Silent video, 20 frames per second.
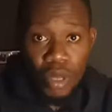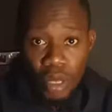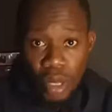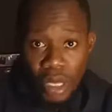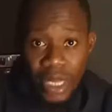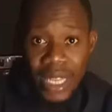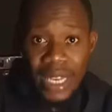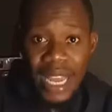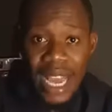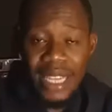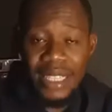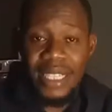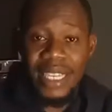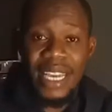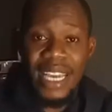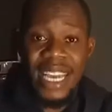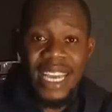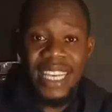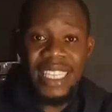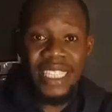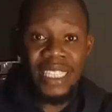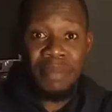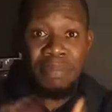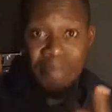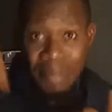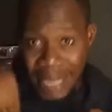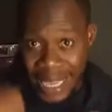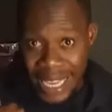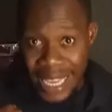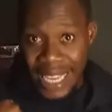you're looking at is
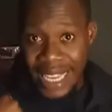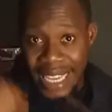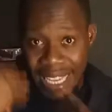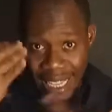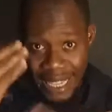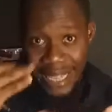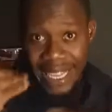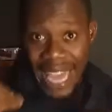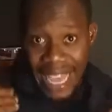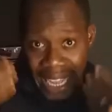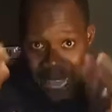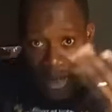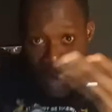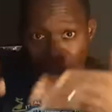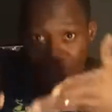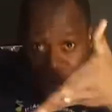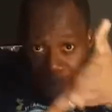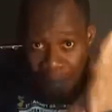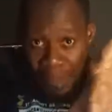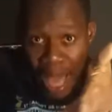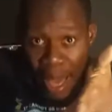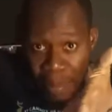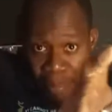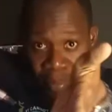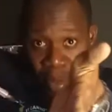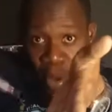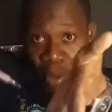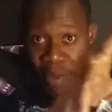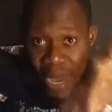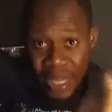me. Like I'm
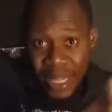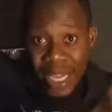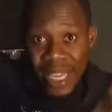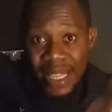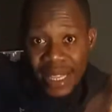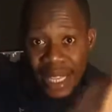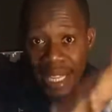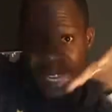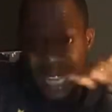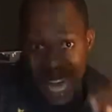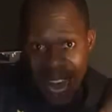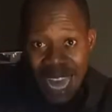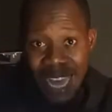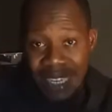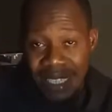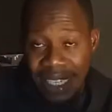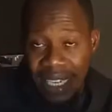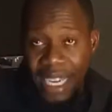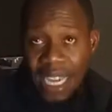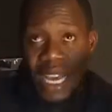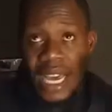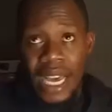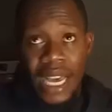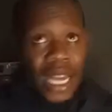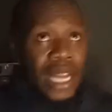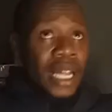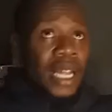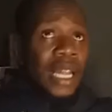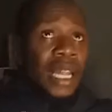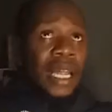already in the land.
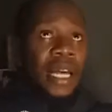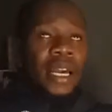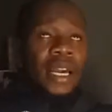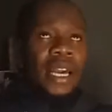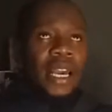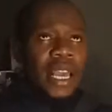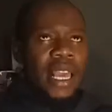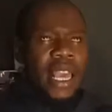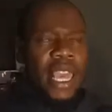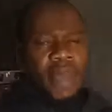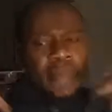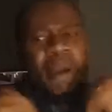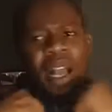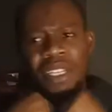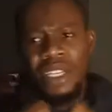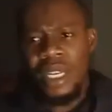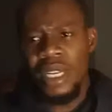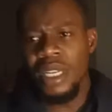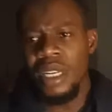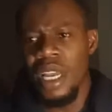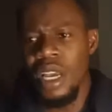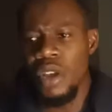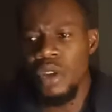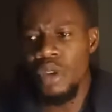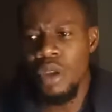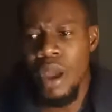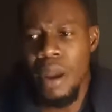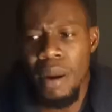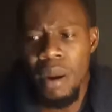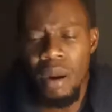Imagine
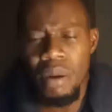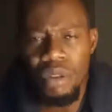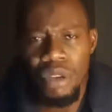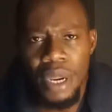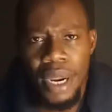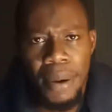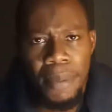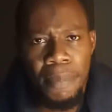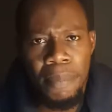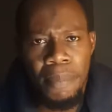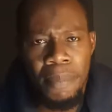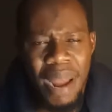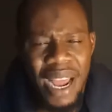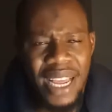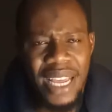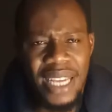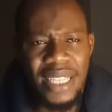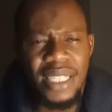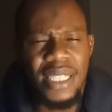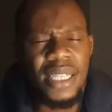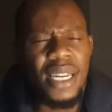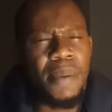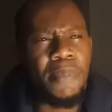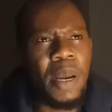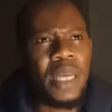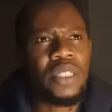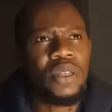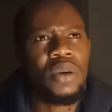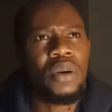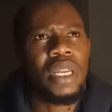you're marketing a
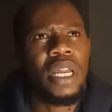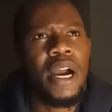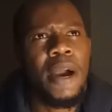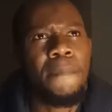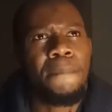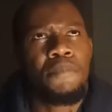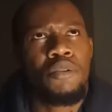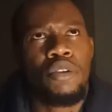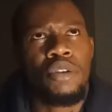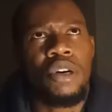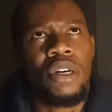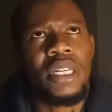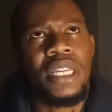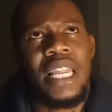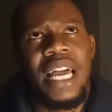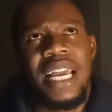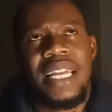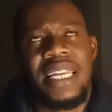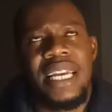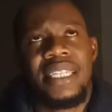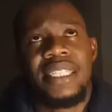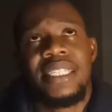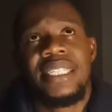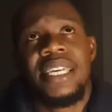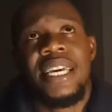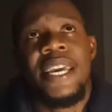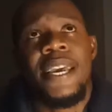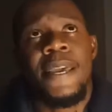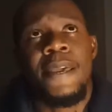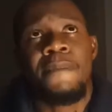particular product, like let's
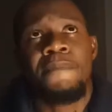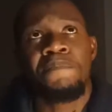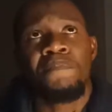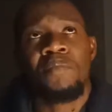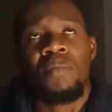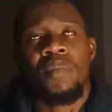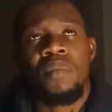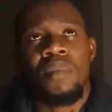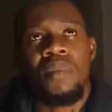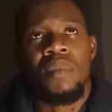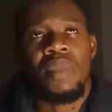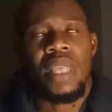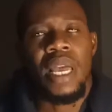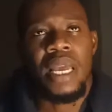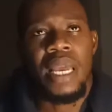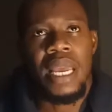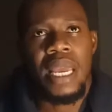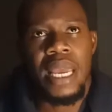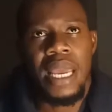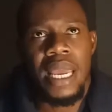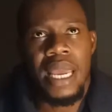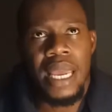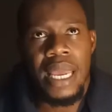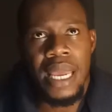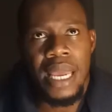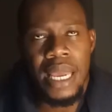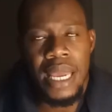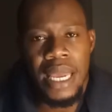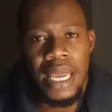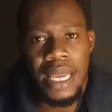say
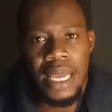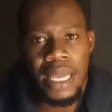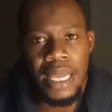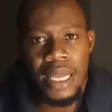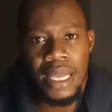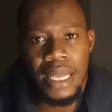a